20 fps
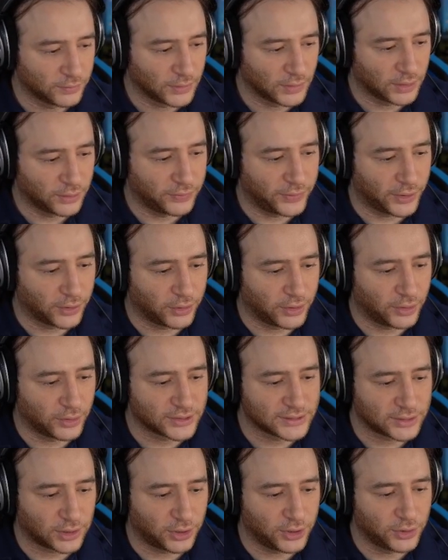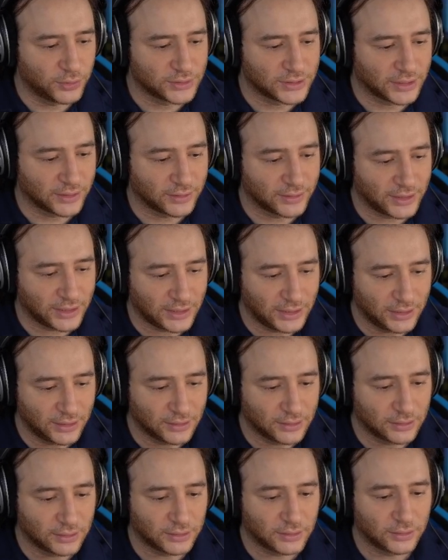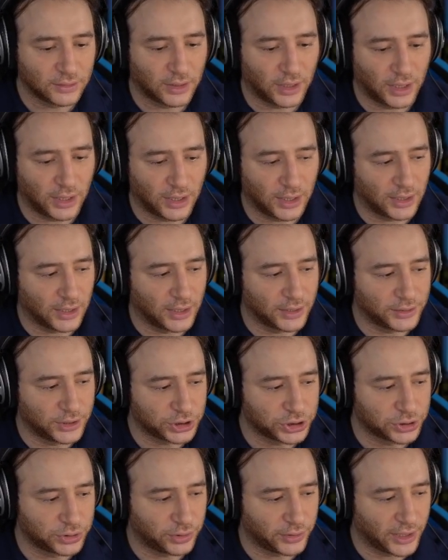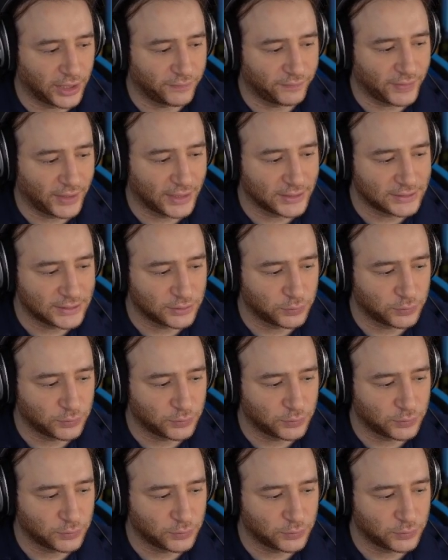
they're going to start using the uh, additional A F K C.